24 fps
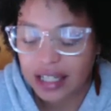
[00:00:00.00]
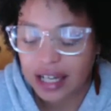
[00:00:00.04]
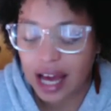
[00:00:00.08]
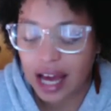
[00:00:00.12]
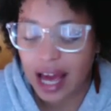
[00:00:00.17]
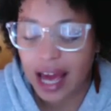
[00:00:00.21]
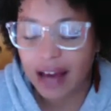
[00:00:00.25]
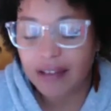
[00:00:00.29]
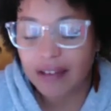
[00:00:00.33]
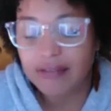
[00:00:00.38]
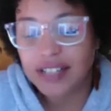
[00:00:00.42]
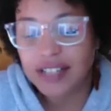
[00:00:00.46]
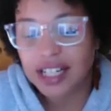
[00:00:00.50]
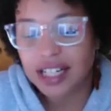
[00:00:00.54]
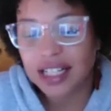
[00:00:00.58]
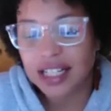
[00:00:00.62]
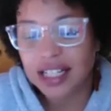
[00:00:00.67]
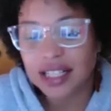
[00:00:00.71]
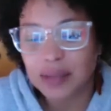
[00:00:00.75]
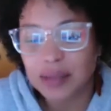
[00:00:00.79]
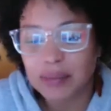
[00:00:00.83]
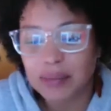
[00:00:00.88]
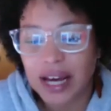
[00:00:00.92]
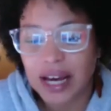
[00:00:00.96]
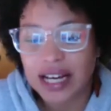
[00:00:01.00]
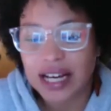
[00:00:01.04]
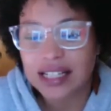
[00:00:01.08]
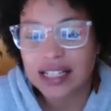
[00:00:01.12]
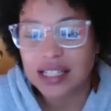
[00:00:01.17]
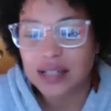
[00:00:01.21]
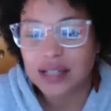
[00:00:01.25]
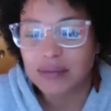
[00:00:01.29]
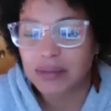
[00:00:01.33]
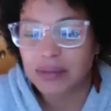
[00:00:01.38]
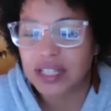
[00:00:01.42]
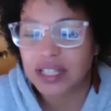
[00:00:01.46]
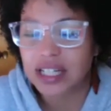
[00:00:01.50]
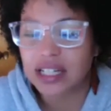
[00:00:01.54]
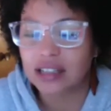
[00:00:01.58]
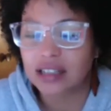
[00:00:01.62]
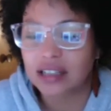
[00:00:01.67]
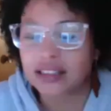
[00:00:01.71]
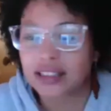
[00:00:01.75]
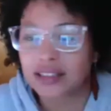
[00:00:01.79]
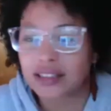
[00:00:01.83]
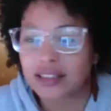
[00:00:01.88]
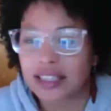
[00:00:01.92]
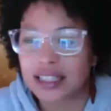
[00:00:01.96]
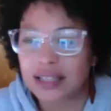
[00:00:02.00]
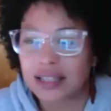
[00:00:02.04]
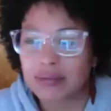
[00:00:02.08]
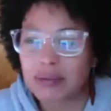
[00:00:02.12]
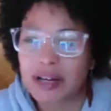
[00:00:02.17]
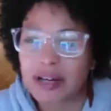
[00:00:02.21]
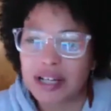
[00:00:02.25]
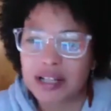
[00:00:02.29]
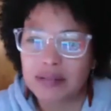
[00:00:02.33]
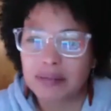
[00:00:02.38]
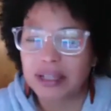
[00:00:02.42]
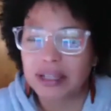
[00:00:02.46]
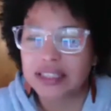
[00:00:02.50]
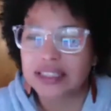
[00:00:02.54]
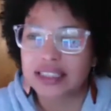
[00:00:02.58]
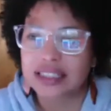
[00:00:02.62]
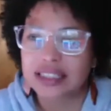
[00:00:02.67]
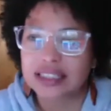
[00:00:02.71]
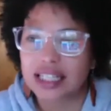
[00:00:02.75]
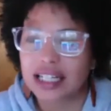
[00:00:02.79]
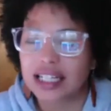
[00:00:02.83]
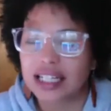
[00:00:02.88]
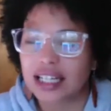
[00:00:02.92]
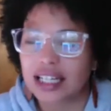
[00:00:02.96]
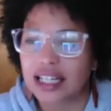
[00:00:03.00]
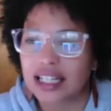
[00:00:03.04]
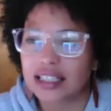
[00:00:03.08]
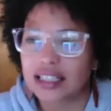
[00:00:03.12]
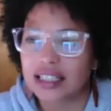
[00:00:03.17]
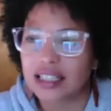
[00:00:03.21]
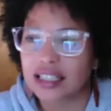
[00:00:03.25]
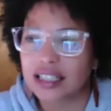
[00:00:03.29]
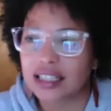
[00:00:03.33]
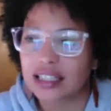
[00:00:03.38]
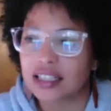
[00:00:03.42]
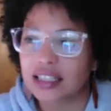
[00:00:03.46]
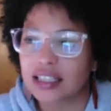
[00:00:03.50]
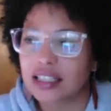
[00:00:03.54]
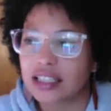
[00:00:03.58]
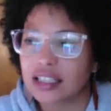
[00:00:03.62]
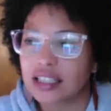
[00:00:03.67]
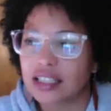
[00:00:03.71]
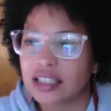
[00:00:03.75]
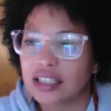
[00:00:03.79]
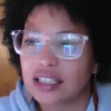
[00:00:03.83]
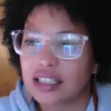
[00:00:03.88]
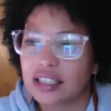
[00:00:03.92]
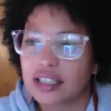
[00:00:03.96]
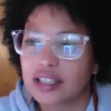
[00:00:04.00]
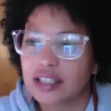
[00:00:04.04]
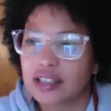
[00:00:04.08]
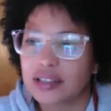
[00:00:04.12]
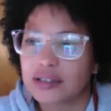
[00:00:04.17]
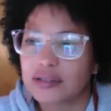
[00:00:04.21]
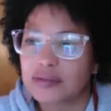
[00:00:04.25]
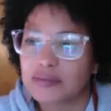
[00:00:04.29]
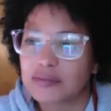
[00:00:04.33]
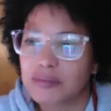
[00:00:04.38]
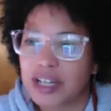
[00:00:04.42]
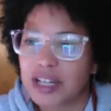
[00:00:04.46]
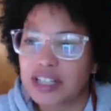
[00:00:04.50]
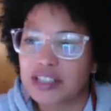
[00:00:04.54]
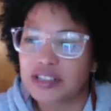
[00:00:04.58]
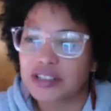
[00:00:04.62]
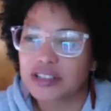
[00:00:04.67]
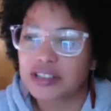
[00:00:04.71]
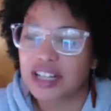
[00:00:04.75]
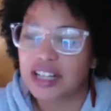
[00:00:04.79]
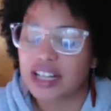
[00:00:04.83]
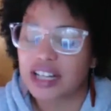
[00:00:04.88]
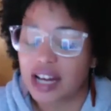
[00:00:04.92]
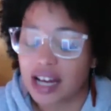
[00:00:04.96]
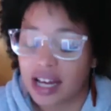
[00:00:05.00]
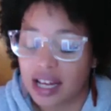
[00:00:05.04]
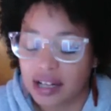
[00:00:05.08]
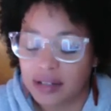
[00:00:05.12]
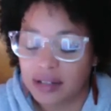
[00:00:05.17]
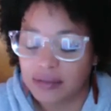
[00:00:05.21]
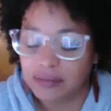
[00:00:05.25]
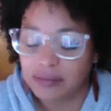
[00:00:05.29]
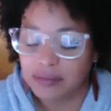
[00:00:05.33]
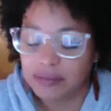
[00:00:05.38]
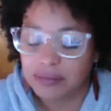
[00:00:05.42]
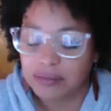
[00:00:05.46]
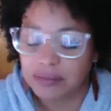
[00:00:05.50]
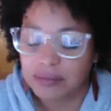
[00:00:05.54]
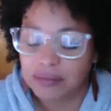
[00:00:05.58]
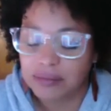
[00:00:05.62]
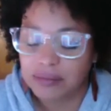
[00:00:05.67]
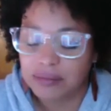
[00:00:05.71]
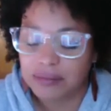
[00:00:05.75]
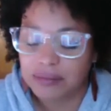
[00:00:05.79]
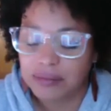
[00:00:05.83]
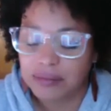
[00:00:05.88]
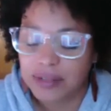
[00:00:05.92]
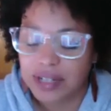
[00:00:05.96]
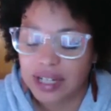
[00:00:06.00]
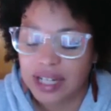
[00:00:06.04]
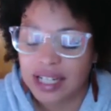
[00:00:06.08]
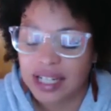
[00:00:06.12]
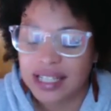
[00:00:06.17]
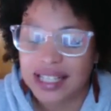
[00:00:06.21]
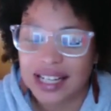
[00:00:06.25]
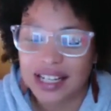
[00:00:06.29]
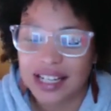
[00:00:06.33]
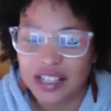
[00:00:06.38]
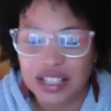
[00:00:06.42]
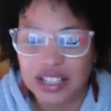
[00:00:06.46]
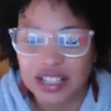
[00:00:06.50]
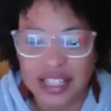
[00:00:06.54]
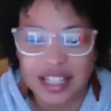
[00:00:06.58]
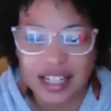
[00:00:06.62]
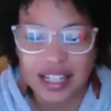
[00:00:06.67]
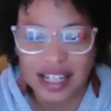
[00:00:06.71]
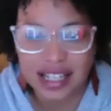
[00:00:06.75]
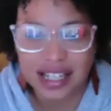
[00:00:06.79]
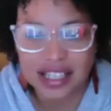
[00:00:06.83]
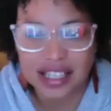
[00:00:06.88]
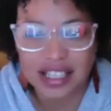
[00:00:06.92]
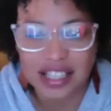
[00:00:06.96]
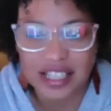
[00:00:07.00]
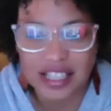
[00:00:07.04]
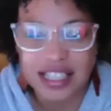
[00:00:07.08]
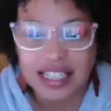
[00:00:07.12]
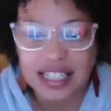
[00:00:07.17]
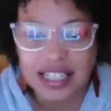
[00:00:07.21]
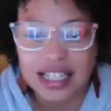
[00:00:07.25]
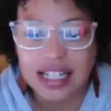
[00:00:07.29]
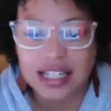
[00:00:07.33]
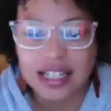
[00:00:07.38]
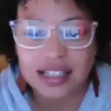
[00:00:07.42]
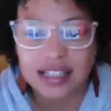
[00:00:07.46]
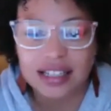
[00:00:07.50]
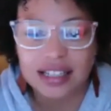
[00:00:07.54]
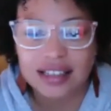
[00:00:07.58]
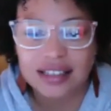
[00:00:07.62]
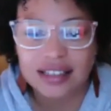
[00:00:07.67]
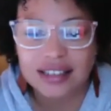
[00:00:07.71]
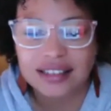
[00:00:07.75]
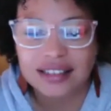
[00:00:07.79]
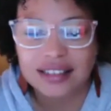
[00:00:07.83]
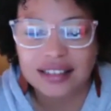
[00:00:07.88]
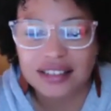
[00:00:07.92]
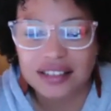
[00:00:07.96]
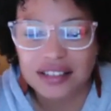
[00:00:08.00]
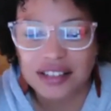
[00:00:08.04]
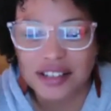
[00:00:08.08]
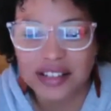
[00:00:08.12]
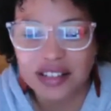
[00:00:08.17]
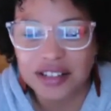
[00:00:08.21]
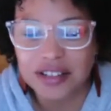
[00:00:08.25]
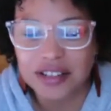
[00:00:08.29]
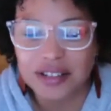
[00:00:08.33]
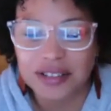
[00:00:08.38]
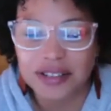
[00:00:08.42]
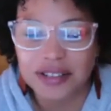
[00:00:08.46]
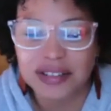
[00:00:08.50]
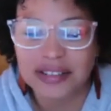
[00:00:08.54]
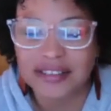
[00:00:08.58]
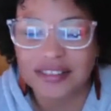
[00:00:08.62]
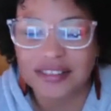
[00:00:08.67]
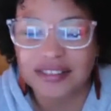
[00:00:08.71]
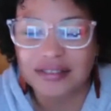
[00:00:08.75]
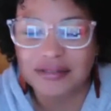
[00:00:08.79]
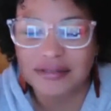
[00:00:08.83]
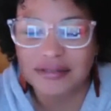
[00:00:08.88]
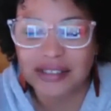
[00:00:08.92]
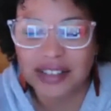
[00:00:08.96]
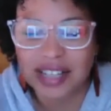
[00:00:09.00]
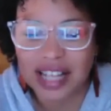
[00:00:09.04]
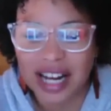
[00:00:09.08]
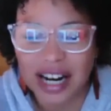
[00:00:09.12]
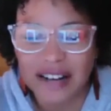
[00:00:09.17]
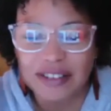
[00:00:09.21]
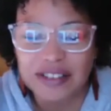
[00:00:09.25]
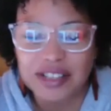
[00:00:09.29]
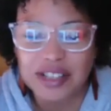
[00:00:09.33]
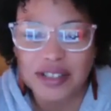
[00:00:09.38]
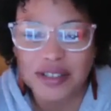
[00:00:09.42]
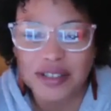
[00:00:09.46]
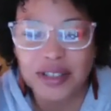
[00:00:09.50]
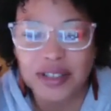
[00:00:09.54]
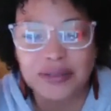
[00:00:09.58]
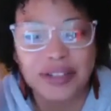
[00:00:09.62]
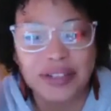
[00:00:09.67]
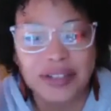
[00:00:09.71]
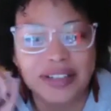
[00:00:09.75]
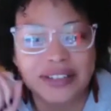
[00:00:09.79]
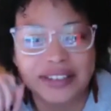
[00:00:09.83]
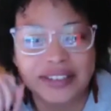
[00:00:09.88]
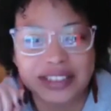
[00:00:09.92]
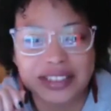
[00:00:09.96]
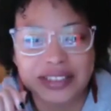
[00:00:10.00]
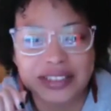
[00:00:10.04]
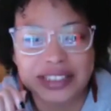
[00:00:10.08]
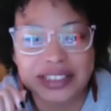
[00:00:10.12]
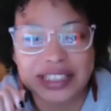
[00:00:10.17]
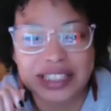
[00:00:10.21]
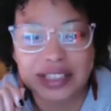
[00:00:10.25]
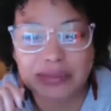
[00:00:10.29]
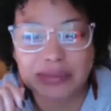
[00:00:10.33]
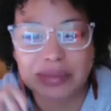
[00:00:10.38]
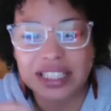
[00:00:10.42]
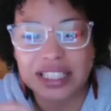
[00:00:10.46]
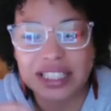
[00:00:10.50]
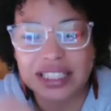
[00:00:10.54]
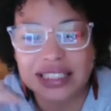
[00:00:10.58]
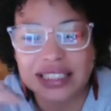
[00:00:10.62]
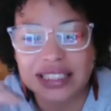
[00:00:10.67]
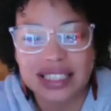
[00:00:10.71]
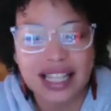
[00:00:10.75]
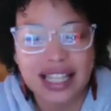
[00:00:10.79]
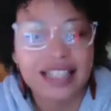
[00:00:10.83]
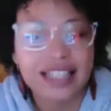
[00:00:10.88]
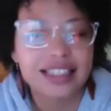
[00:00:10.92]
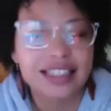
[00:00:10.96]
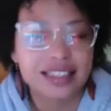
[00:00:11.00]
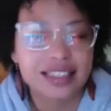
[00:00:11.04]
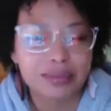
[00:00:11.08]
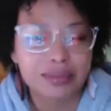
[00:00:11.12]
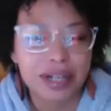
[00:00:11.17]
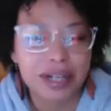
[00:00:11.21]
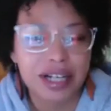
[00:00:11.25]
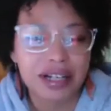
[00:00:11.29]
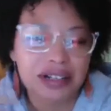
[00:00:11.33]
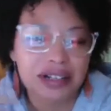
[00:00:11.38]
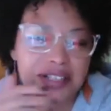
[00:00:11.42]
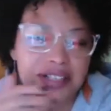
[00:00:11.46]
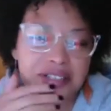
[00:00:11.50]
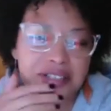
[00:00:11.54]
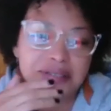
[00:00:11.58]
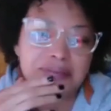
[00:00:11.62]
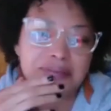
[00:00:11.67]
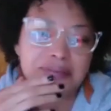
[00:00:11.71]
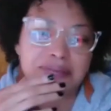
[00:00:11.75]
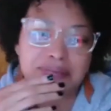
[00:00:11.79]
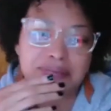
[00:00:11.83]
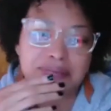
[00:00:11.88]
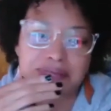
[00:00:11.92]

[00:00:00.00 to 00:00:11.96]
have done it in the past, but then also like probably the past like decade, like made sure that I intentionally and consciously knew that I was doing it when I was doing it, because that does matter too.